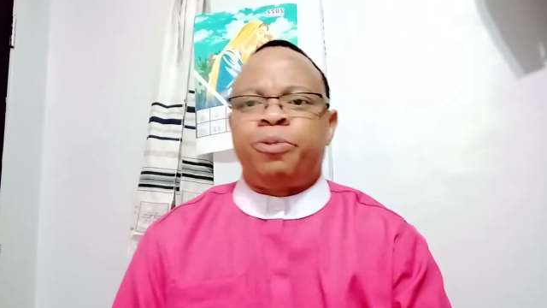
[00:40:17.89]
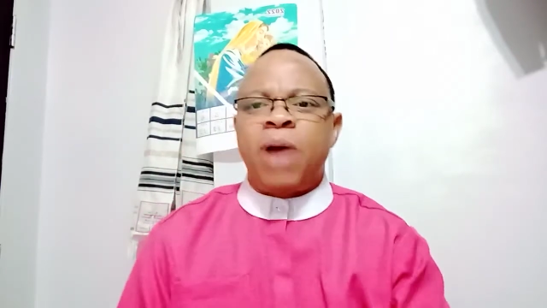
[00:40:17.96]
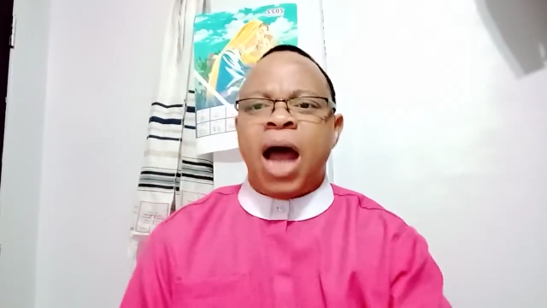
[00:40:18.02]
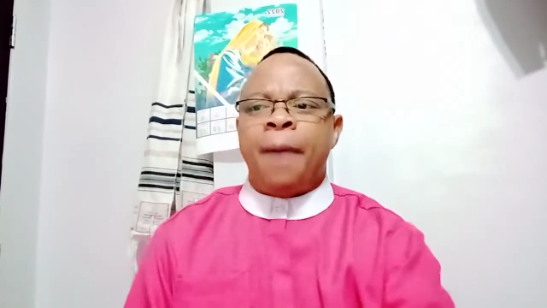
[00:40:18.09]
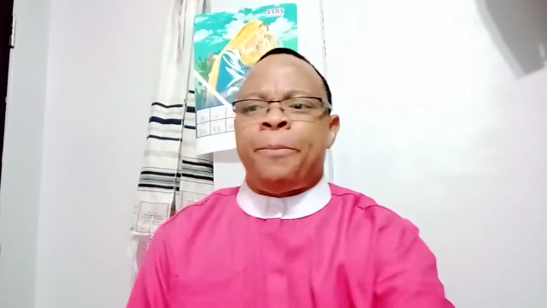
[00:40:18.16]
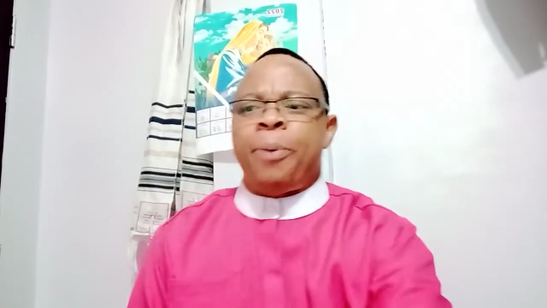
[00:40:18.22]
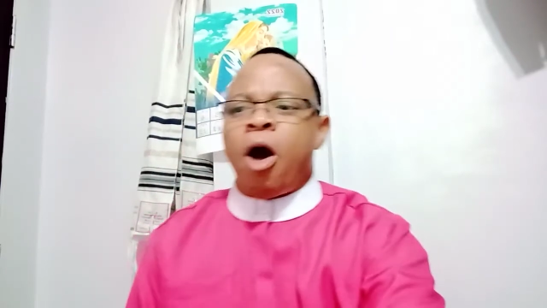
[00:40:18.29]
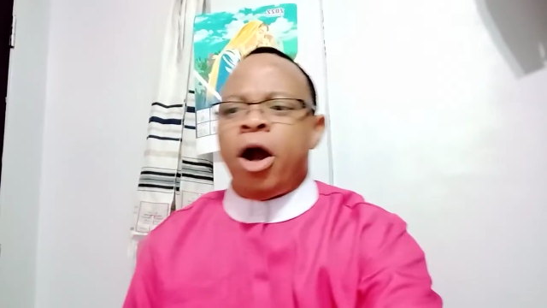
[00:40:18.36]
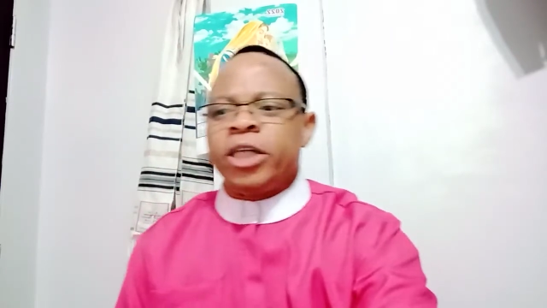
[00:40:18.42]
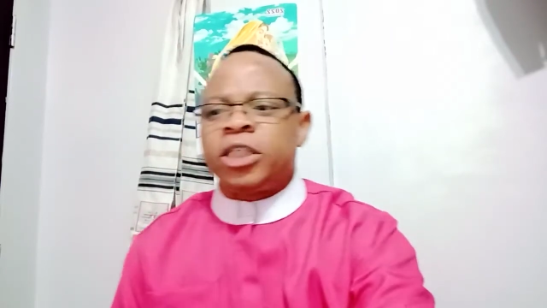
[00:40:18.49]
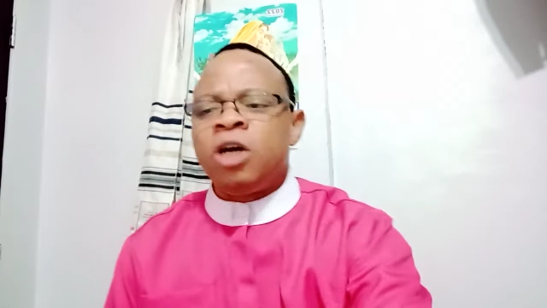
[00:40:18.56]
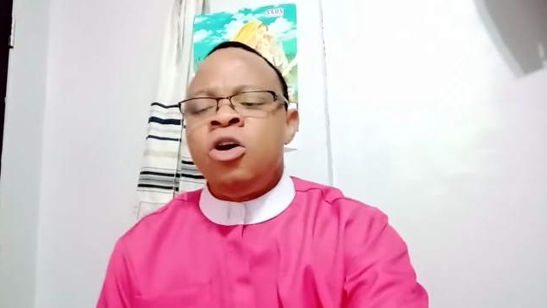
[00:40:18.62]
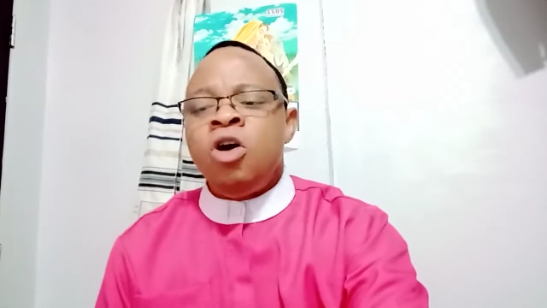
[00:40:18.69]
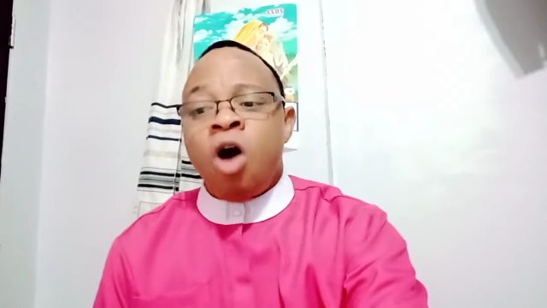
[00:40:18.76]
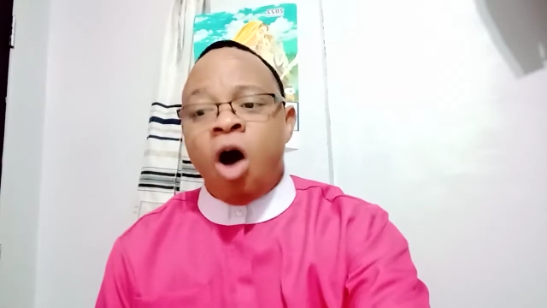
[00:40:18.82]
prayer point
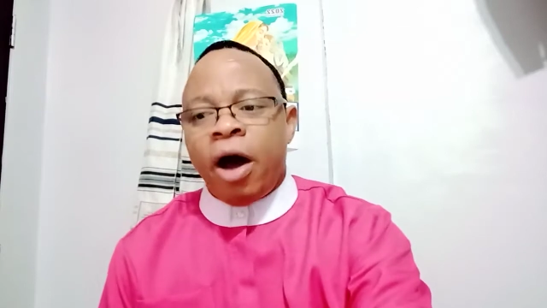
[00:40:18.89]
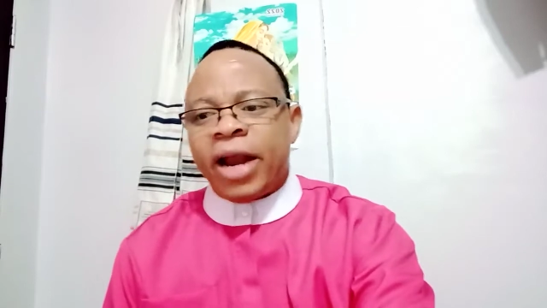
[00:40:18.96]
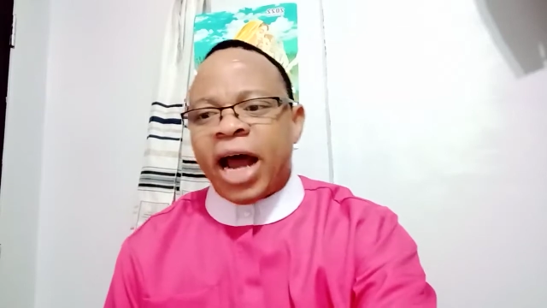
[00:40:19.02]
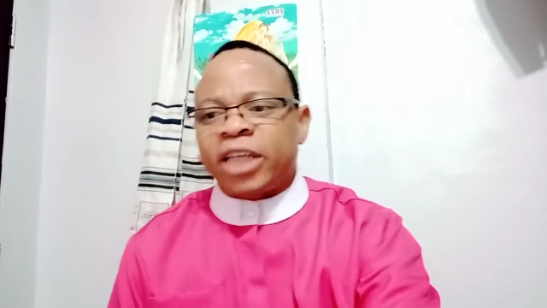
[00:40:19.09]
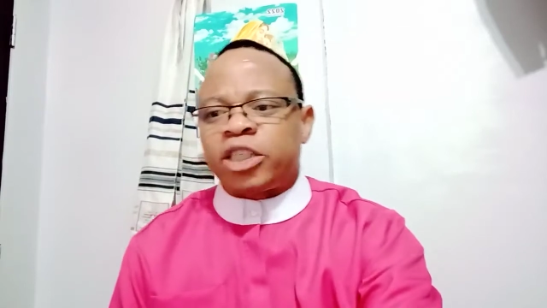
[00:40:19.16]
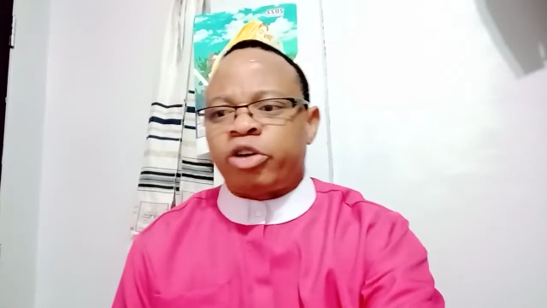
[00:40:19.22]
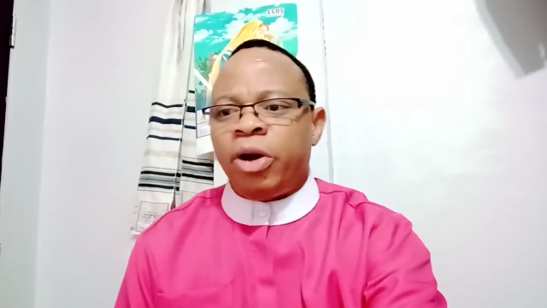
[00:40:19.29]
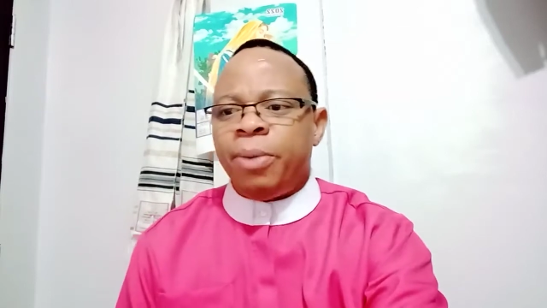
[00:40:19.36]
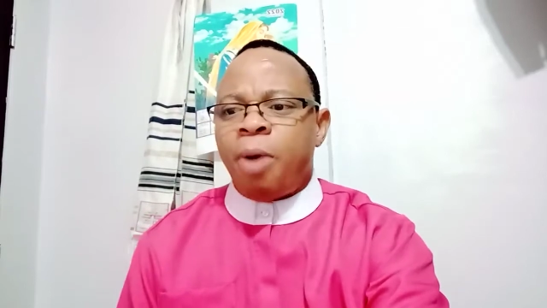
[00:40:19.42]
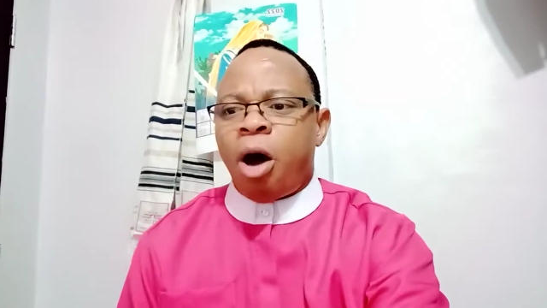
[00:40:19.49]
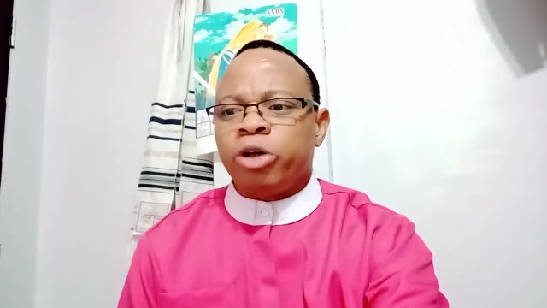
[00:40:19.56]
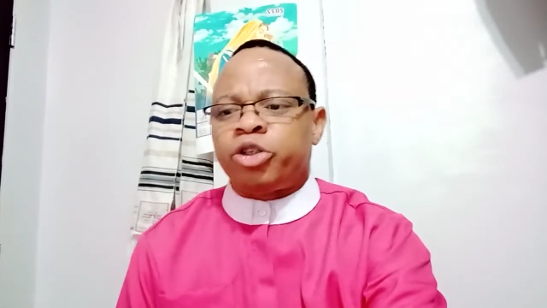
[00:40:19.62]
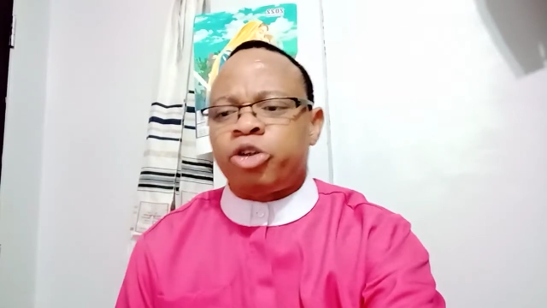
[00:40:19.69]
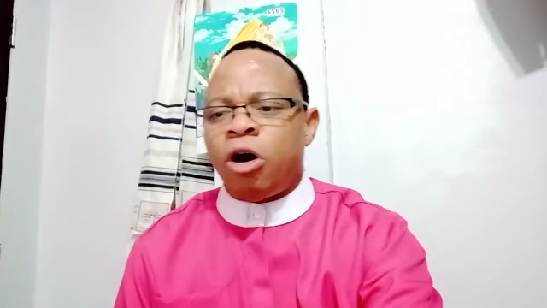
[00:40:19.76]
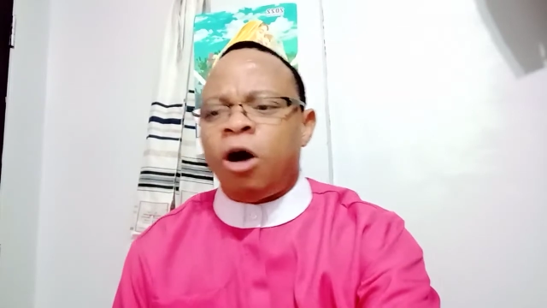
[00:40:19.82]
on the screen
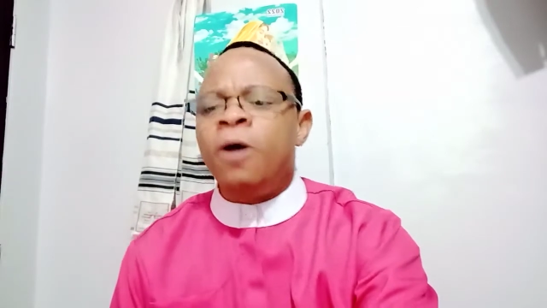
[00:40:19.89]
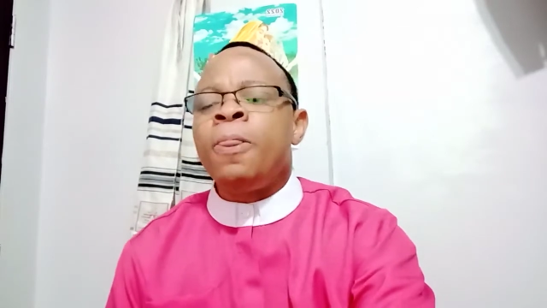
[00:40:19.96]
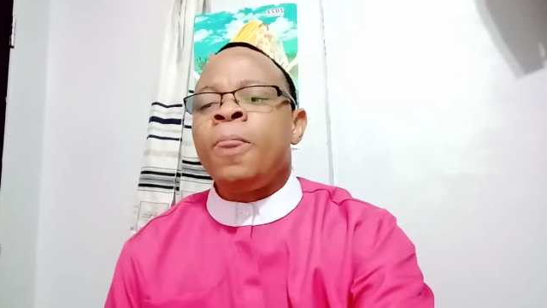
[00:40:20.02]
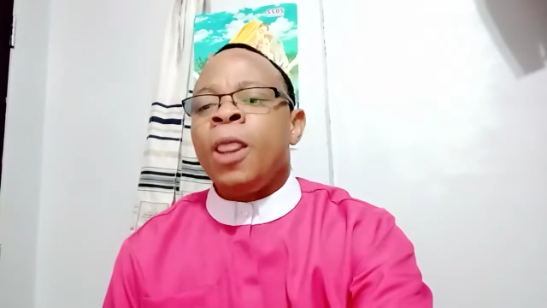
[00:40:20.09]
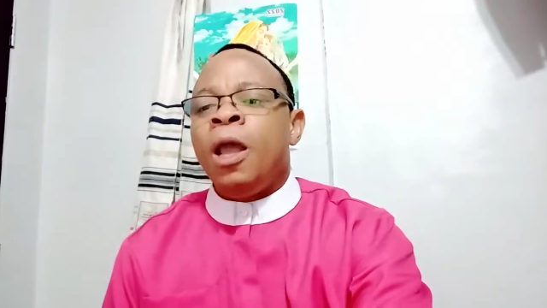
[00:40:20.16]
also.